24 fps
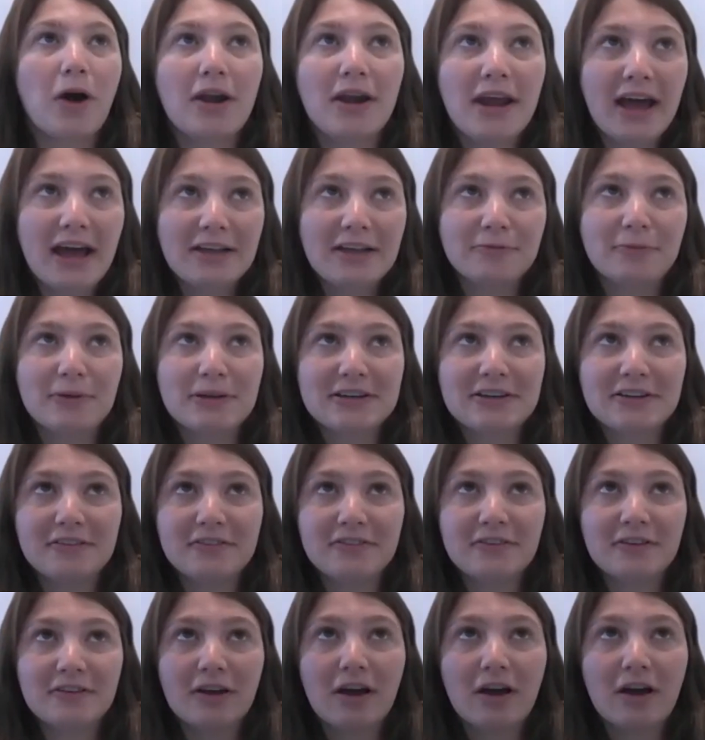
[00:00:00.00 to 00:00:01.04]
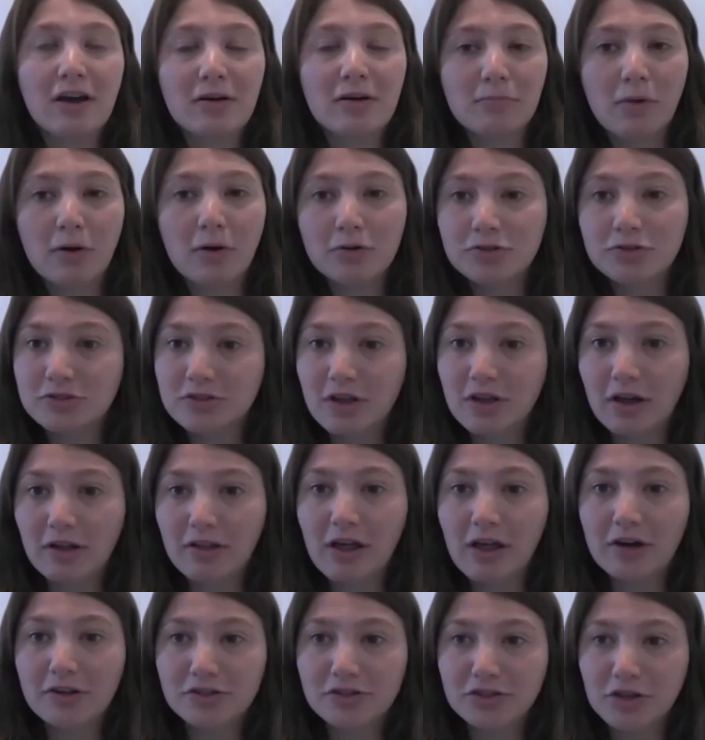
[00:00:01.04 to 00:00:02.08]
aspect is a lot
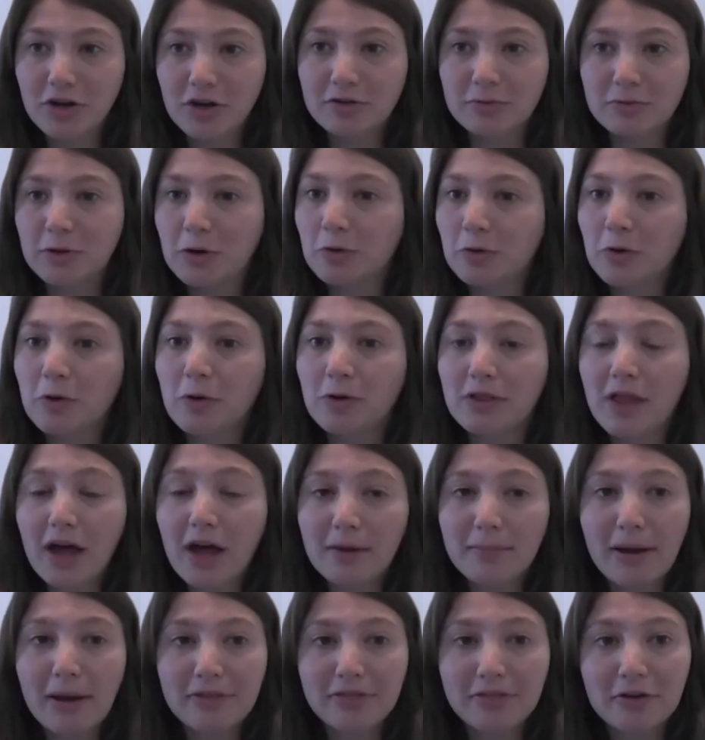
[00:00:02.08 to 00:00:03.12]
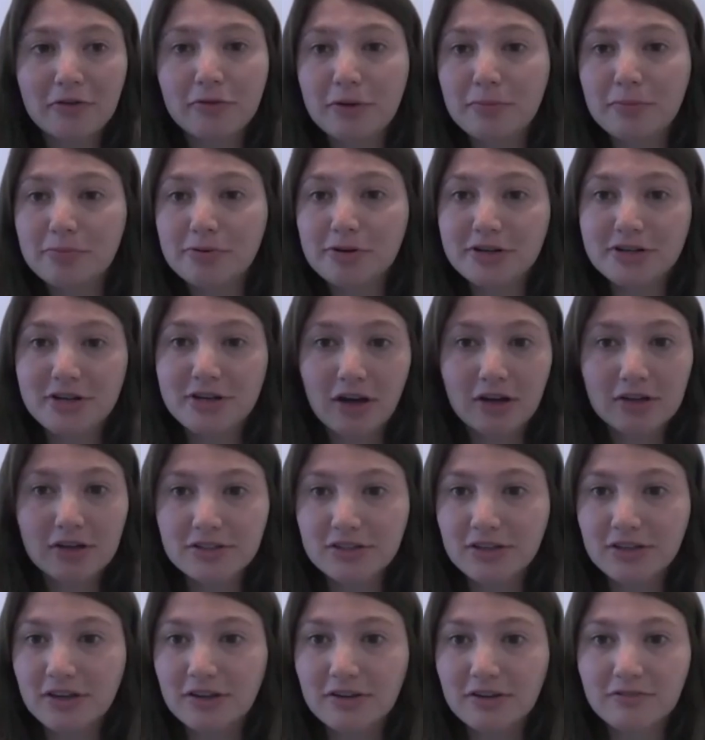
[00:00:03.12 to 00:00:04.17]
of sharks, we don't know a lot about their
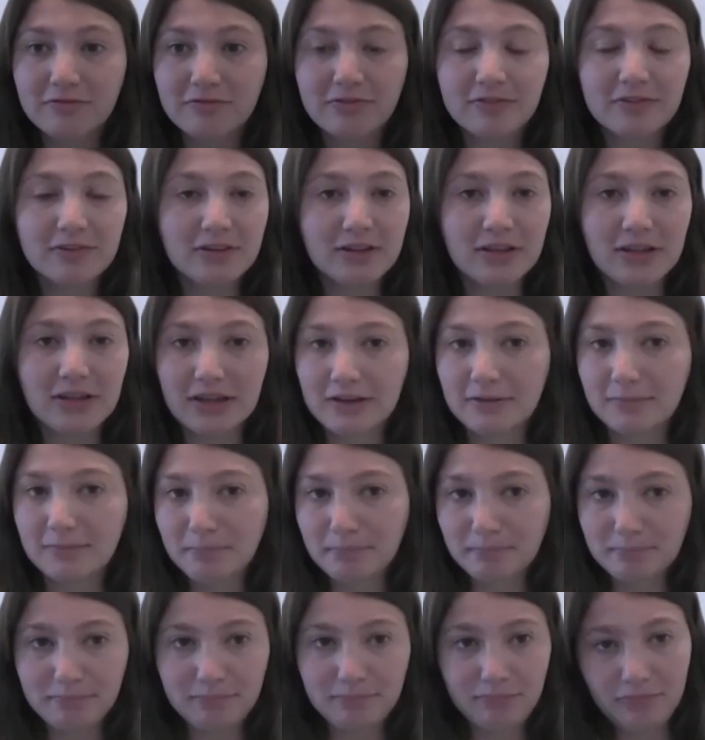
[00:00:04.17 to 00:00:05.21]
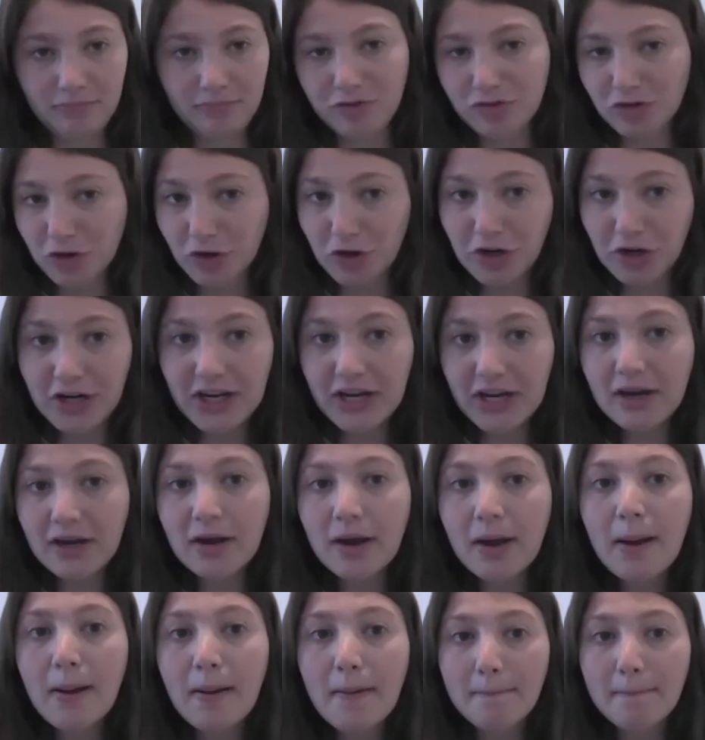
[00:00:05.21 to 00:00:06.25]
reproductive like journey,
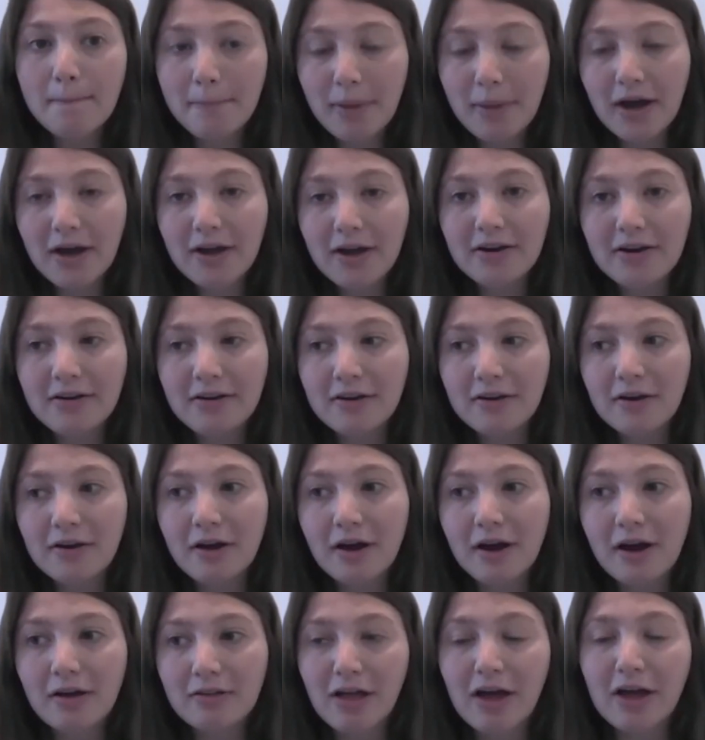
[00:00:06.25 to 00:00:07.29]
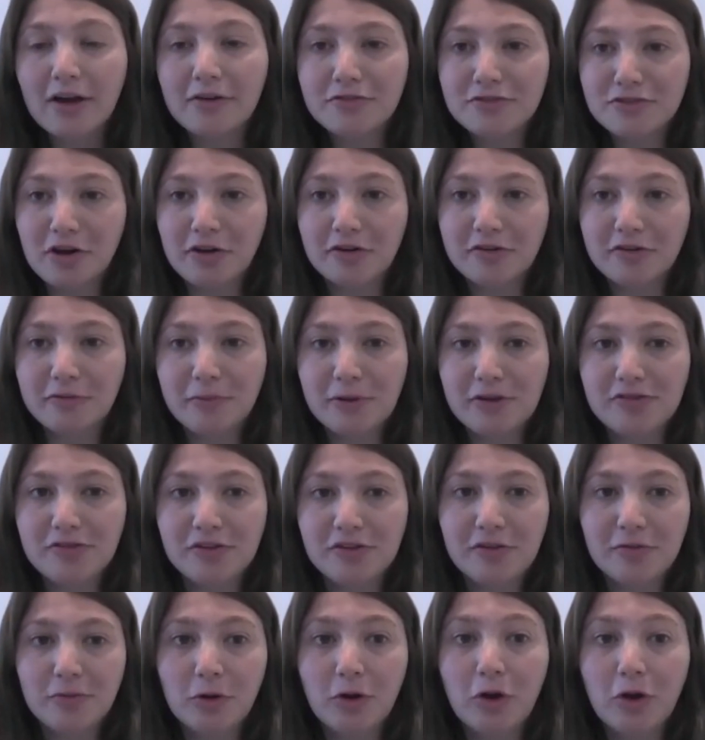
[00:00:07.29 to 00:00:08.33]
but a lot of shark
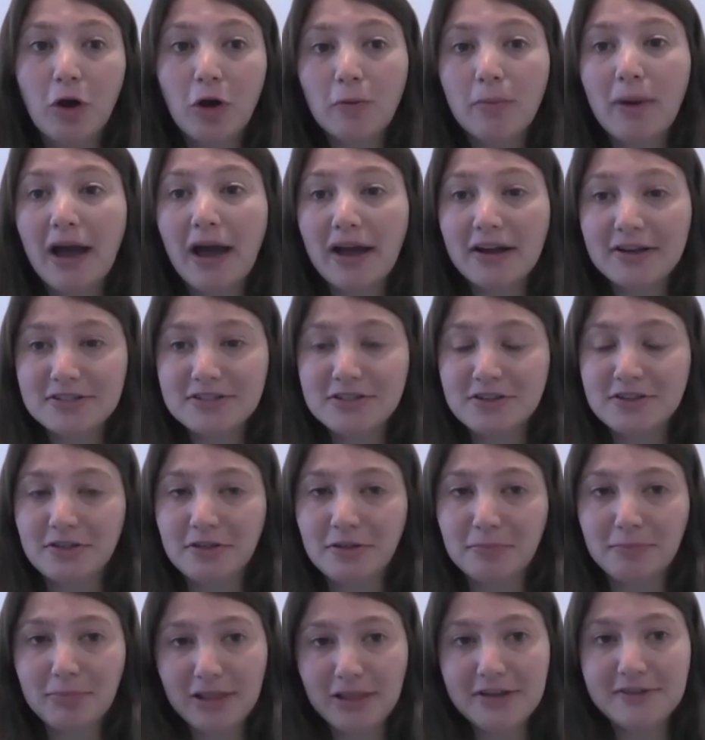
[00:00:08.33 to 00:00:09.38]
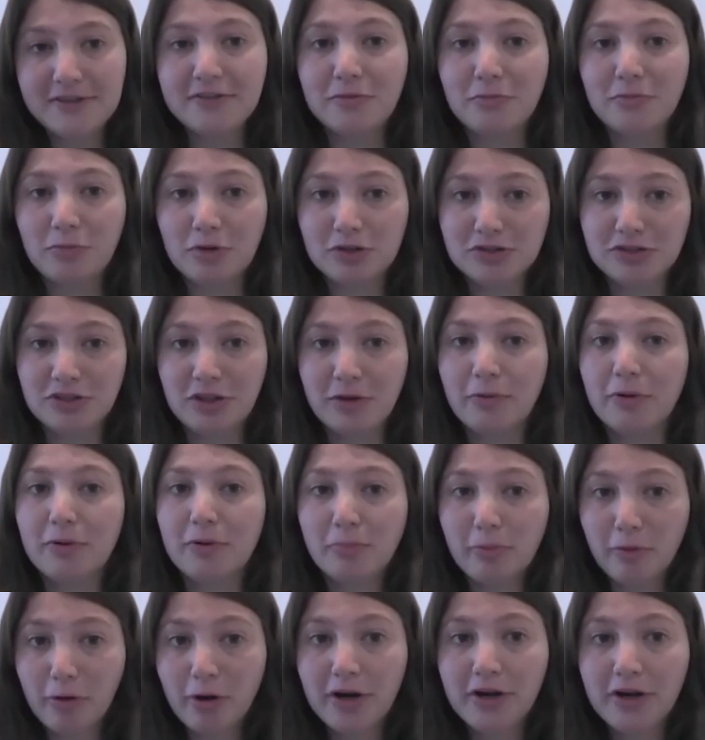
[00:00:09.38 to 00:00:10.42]
species will go back to the place in which they were
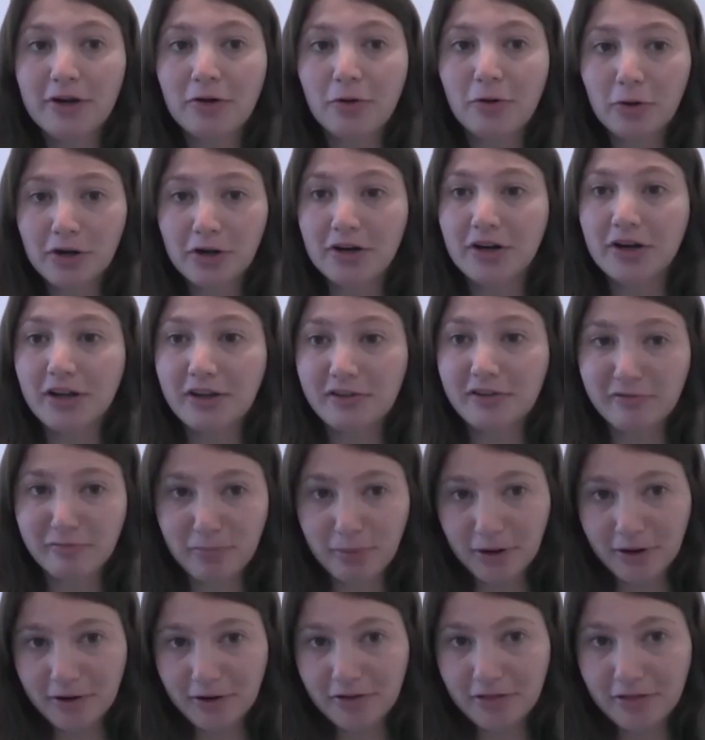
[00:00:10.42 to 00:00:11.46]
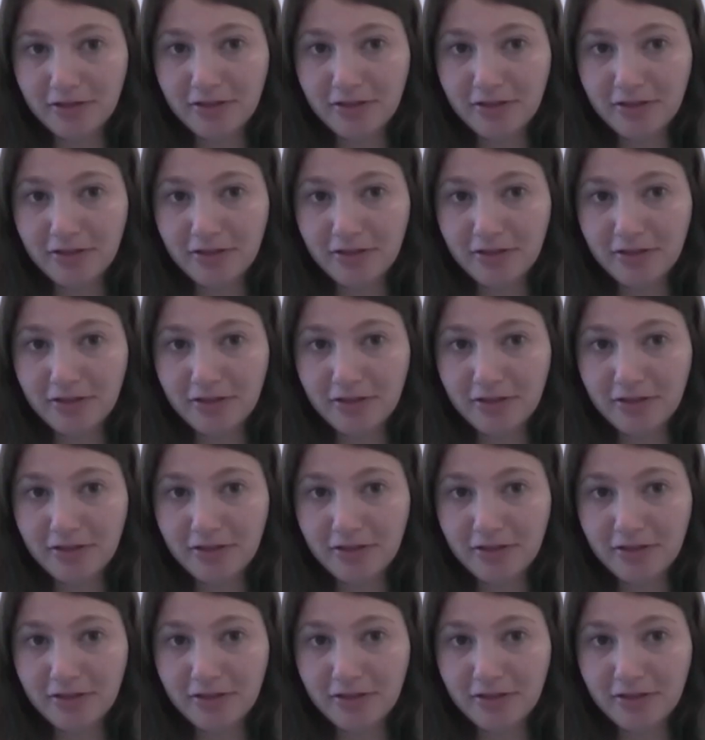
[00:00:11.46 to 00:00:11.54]
born in order to give birth.